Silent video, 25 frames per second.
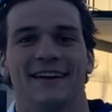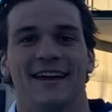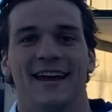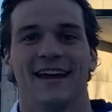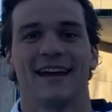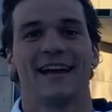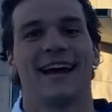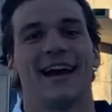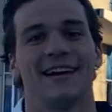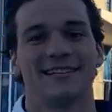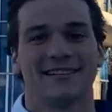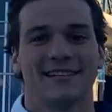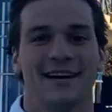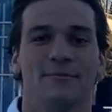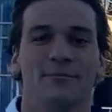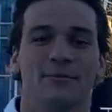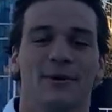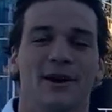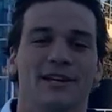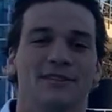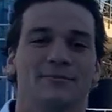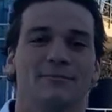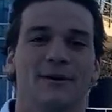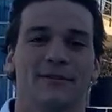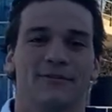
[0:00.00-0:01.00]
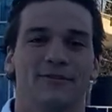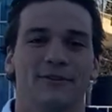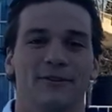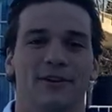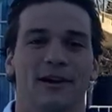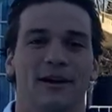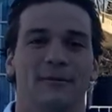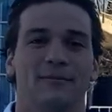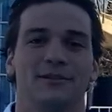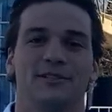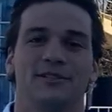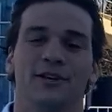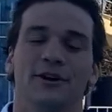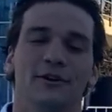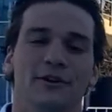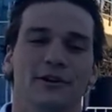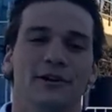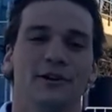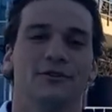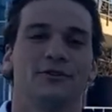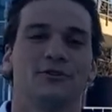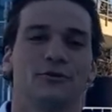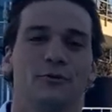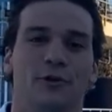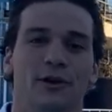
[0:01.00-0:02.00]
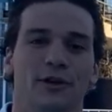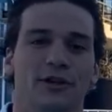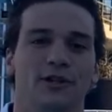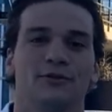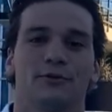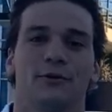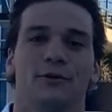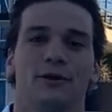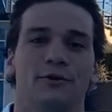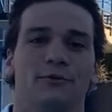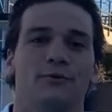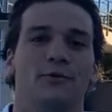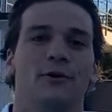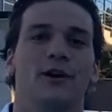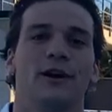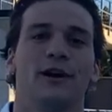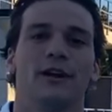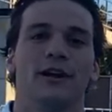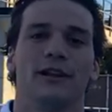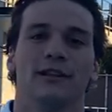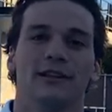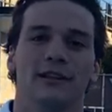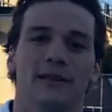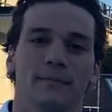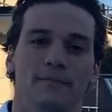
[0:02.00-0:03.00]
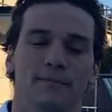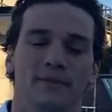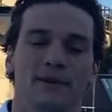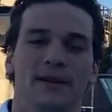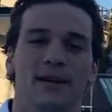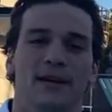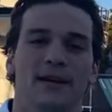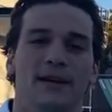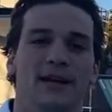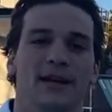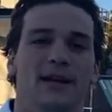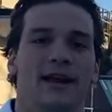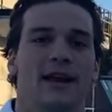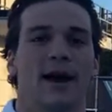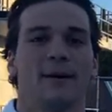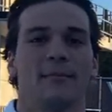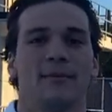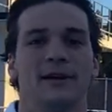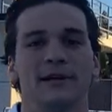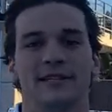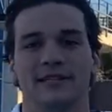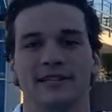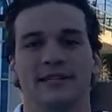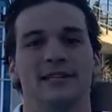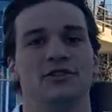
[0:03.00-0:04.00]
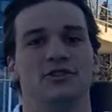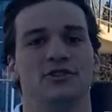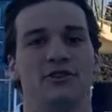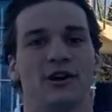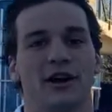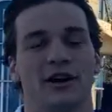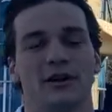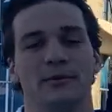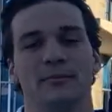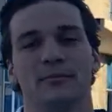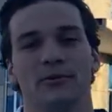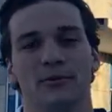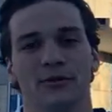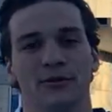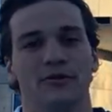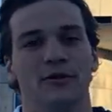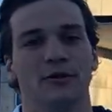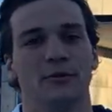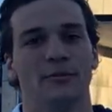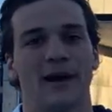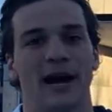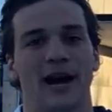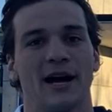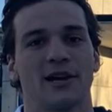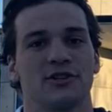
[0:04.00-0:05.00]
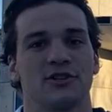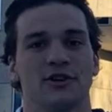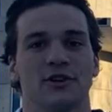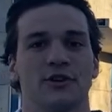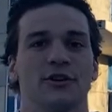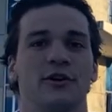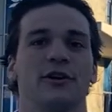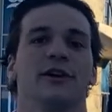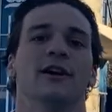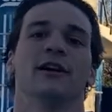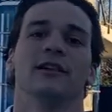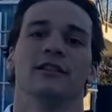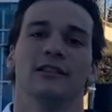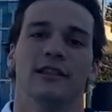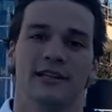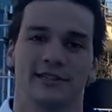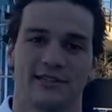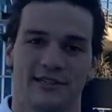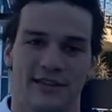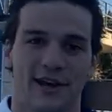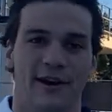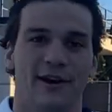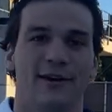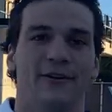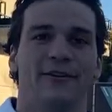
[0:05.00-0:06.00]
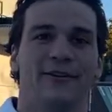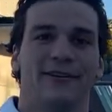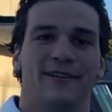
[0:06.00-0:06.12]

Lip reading: Hey guys, I'm Bryce Mefford. I'm a Tokyo 2021 Olympian, and I'm gonna teach you how to improve your backstroke. Let's go.